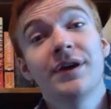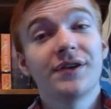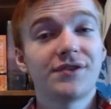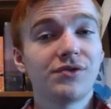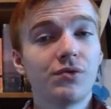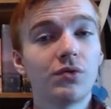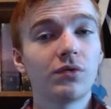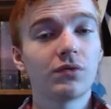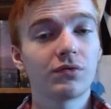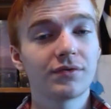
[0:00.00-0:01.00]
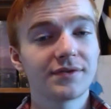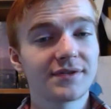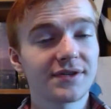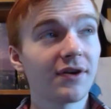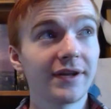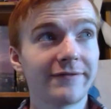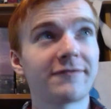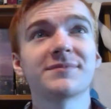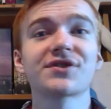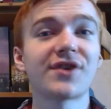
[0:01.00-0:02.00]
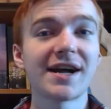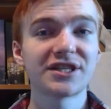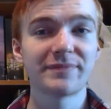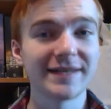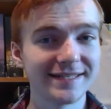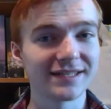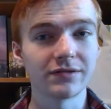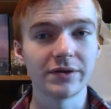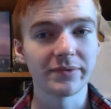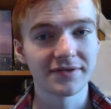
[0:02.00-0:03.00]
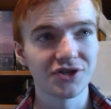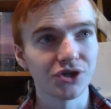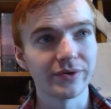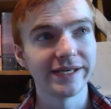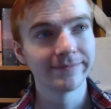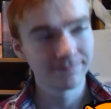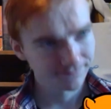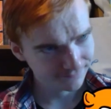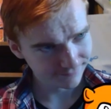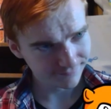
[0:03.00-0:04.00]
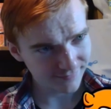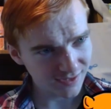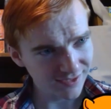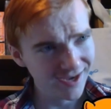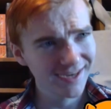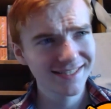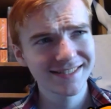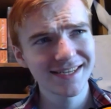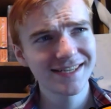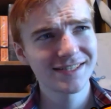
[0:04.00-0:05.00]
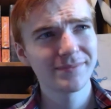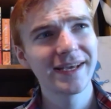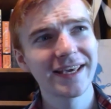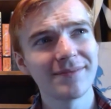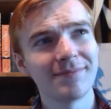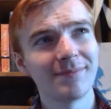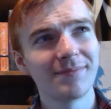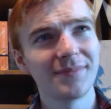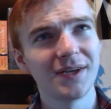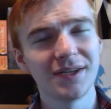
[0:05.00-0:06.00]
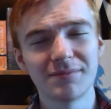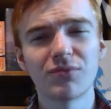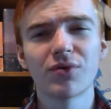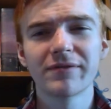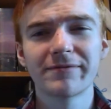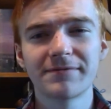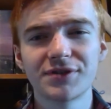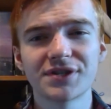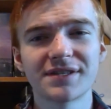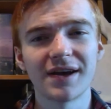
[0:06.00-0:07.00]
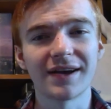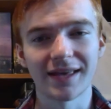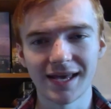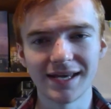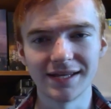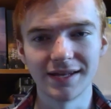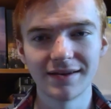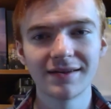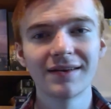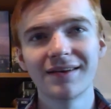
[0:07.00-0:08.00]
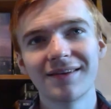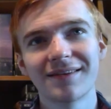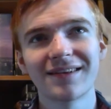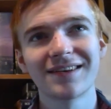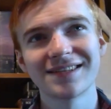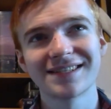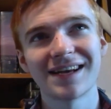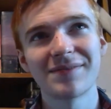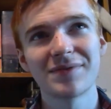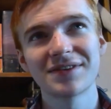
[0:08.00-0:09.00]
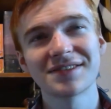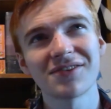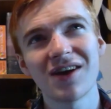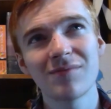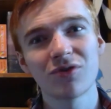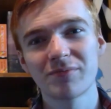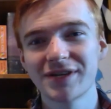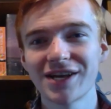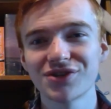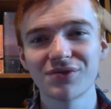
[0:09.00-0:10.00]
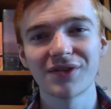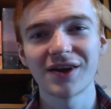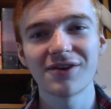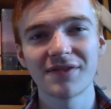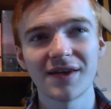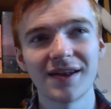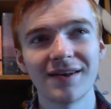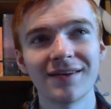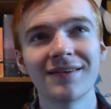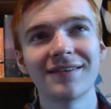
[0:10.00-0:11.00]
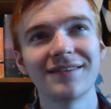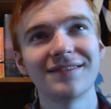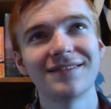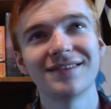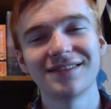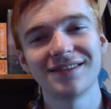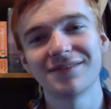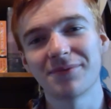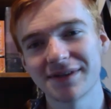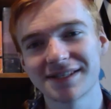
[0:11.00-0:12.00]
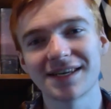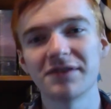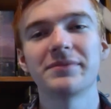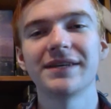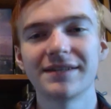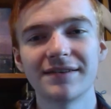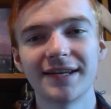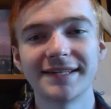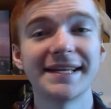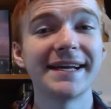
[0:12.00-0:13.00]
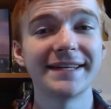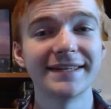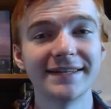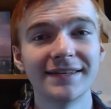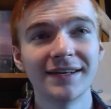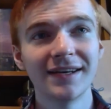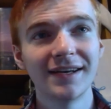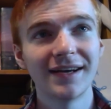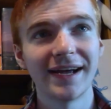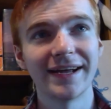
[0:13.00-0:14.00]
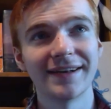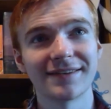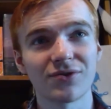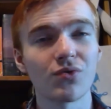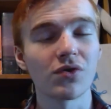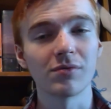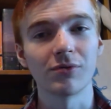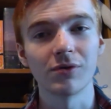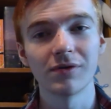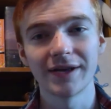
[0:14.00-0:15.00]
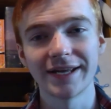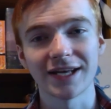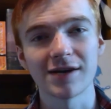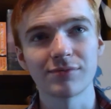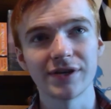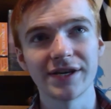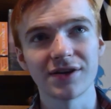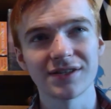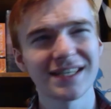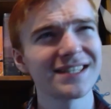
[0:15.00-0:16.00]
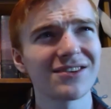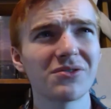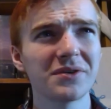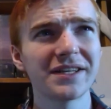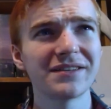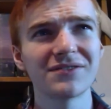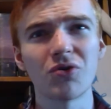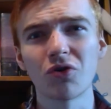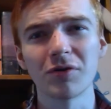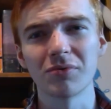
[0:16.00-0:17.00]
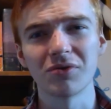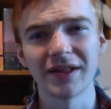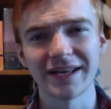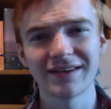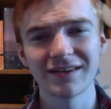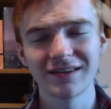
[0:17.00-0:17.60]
to starting from scratch, basically, with Chewie, I decided to make him more of just kid, because there's a lot more potential there than what's gonna be dated and horrible in a couple years, and is already horrible, like,